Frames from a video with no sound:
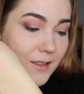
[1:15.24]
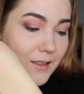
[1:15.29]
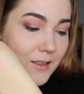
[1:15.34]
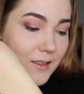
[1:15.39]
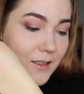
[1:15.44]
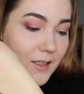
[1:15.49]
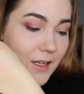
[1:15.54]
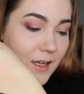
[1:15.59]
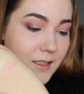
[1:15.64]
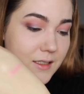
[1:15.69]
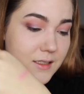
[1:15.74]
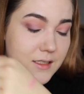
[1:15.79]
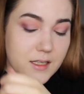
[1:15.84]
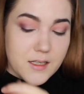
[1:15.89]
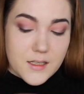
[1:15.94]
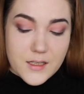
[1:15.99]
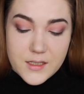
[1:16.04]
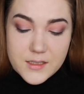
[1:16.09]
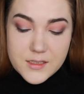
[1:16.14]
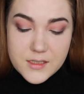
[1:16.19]
It has
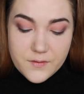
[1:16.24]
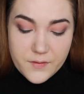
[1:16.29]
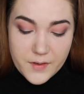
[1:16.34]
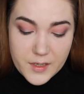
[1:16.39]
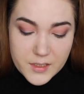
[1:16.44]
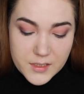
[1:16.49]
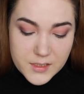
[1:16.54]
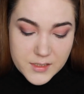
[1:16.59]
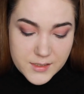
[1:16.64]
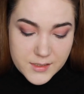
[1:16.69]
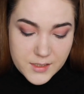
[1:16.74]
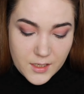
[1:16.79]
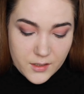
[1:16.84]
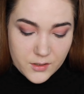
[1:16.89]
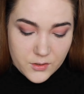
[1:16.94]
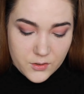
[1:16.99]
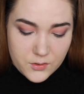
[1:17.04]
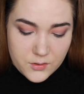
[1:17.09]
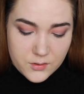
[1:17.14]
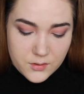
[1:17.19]
like, it's very
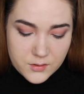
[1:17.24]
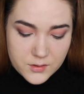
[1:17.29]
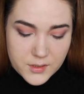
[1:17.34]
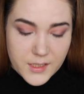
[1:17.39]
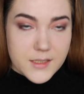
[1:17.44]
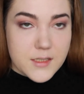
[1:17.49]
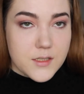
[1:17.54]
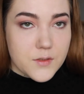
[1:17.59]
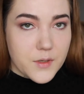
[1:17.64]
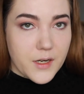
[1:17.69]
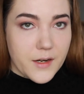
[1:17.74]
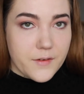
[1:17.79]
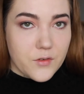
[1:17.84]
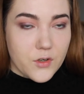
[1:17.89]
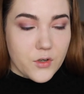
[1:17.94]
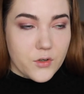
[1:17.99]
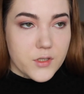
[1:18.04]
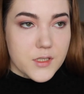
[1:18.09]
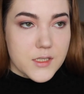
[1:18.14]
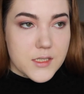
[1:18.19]
subtle. That's what I've
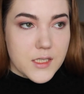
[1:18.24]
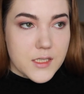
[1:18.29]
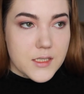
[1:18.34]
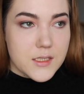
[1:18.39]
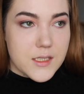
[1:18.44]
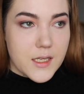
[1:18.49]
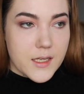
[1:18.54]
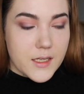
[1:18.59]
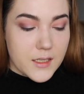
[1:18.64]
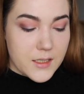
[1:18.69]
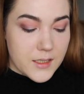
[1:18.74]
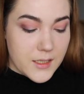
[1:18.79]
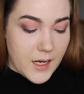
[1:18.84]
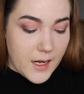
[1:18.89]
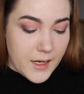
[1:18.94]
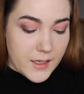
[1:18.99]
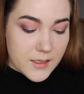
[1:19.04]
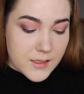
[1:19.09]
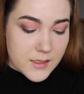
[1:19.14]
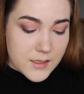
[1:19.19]
noticed. It's like a
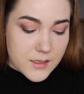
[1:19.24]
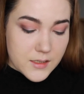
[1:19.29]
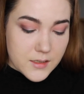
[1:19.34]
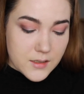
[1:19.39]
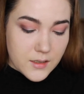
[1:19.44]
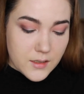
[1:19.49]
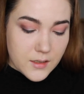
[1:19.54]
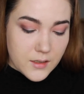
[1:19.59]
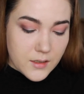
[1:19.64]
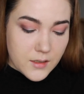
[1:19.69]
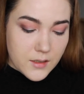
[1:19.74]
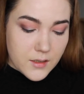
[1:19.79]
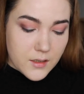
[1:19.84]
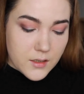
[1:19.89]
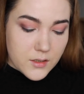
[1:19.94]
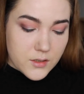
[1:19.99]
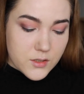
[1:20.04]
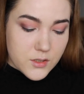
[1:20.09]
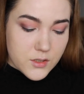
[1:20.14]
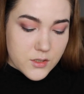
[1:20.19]
nice
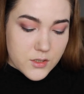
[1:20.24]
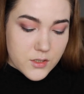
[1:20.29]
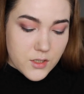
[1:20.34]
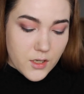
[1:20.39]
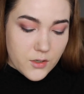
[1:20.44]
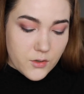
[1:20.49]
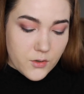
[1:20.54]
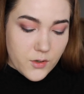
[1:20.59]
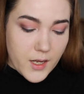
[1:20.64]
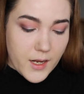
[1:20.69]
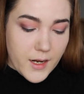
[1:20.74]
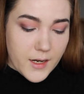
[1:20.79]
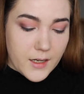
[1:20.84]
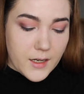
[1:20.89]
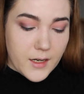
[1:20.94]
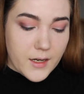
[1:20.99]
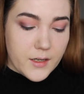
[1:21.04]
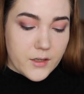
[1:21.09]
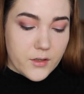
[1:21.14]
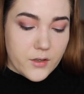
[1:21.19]
subtle
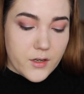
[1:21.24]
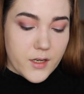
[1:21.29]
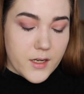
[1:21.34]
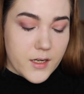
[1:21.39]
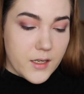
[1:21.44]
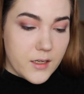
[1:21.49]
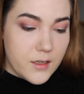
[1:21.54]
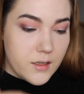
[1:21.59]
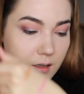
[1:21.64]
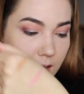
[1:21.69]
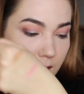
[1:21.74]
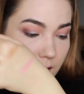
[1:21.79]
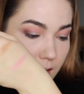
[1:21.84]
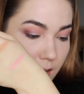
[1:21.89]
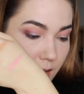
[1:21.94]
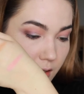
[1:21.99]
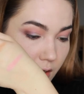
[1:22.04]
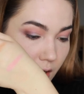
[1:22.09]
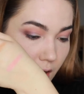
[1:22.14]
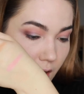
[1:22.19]
highlighter. And then the
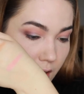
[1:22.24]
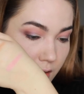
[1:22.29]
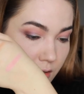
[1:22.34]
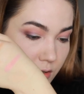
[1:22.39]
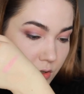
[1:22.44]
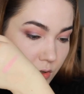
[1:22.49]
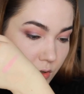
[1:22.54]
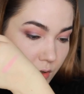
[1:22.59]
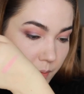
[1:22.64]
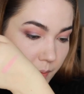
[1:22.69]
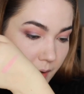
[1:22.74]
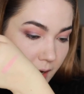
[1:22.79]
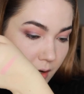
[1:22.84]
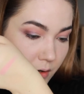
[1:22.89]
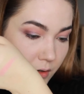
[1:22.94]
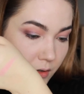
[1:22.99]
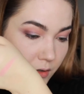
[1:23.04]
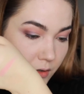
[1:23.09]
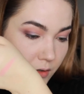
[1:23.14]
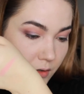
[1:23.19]
contour
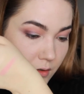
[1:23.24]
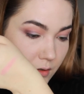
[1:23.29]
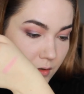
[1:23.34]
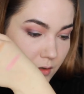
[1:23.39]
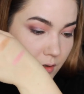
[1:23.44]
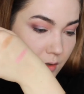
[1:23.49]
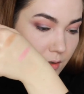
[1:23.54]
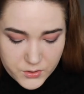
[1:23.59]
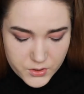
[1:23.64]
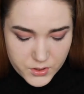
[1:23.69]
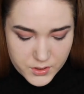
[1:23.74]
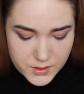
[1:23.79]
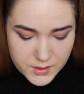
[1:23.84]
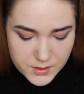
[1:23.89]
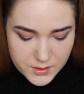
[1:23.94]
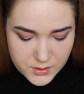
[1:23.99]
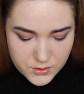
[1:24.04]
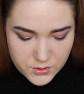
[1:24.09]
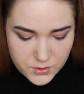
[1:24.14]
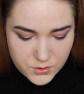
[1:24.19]
powder,
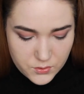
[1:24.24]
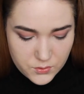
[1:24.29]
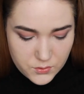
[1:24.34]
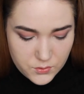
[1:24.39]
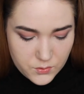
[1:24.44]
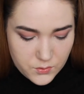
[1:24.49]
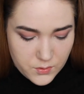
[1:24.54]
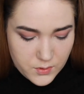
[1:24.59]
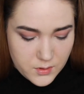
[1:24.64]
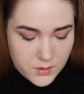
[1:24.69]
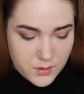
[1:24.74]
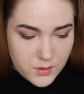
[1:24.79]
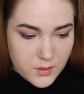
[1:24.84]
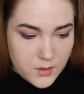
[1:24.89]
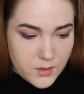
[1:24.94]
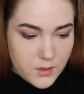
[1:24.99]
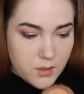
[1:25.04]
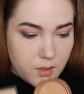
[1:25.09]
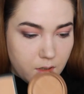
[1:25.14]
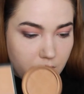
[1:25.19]
just to
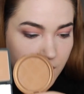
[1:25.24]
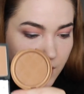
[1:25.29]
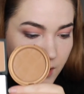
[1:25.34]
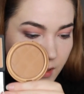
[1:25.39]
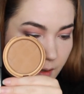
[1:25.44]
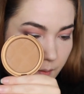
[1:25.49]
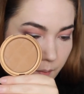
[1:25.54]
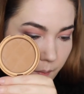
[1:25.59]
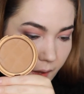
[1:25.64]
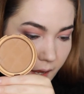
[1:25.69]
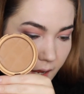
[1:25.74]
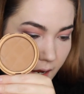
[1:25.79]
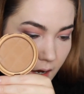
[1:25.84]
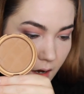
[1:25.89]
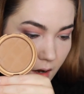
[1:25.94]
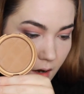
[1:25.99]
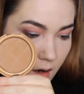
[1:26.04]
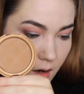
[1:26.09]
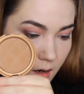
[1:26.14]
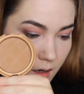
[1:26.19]

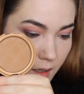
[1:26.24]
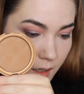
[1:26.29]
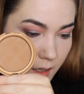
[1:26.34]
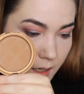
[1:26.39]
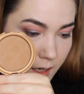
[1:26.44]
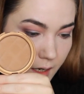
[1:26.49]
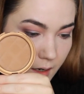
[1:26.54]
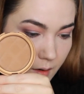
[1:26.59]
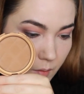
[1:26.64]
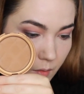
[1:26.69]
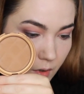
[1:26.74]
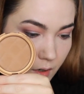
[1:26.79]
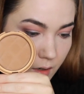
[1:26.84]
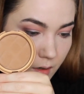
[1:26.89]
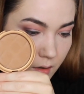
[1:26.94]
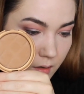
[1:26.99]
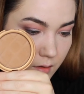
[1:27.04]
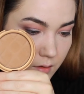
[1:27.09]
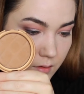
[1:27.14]
compare on camera.